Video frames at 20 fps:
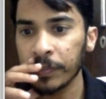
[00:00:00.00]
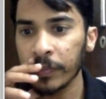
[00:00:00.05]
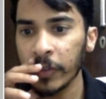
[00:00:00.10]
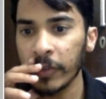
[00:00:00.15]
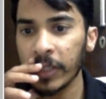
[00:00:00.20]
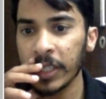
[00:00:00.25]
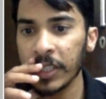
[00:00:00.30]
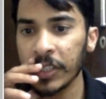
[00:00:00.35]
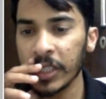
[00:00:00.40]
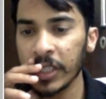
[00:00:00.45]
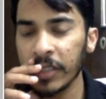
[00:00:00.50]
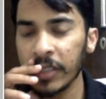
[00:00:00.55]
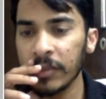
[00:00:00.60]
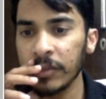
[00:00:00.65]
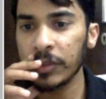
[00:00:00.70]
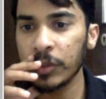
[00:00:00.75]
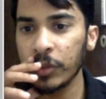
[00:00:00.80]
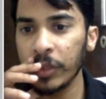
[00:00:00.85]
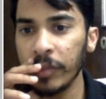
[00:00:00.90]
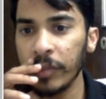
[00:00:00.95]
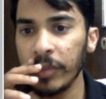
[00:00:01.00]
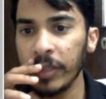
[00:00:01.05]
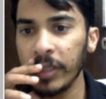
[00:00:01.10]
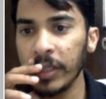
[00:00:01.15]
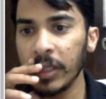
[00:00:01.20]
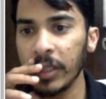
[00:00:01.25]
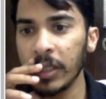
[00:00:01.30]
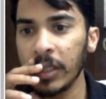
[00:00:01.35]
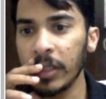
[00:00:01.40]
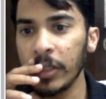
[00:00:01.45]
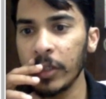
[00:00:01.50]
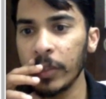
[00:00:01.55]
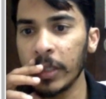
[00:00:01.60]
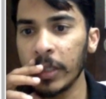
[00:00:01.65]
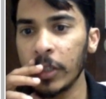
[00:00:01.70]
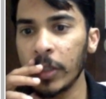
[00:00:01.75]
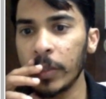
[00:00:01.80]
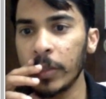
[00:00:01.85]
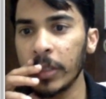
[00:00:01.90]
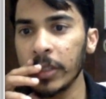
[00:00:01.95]
rotation inferior,
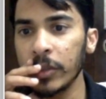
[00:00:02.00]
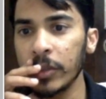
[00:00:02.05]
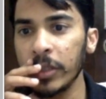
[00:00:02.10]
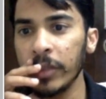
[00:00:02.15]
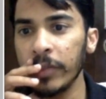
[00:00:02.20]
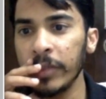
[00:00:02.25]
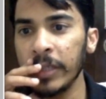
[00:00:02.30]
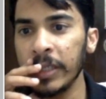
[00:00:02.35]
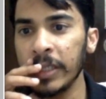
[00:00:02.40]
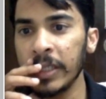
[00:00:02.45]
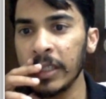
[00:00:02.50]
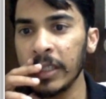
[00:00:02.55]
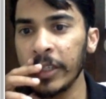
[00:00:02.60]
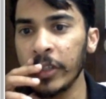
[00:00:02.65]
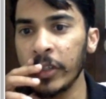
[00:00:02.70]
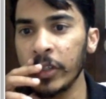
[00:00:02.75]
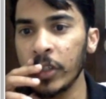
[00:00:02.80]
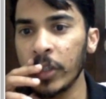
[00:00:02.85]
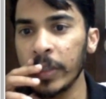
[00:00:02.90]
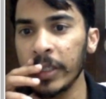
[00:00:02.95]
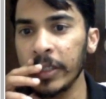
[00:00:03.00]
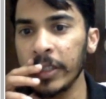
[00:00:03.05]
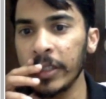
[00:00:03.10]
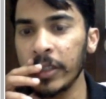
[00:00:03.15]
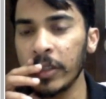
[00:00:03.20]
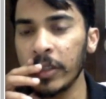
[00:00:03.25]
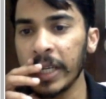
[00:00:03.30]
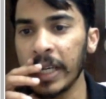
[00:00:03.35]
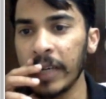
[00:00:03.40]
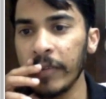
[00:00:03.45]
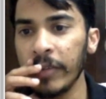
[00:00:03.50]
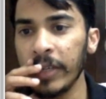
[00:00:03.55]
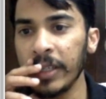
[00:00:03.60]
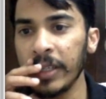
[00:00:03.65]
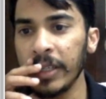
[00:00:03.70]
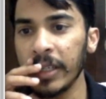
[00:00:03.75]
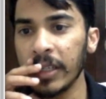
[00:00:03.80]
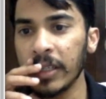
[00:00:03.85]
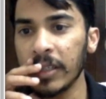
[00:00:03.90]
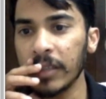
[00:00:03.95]
humeral component 2 inferior, glenoid component did not have a neck.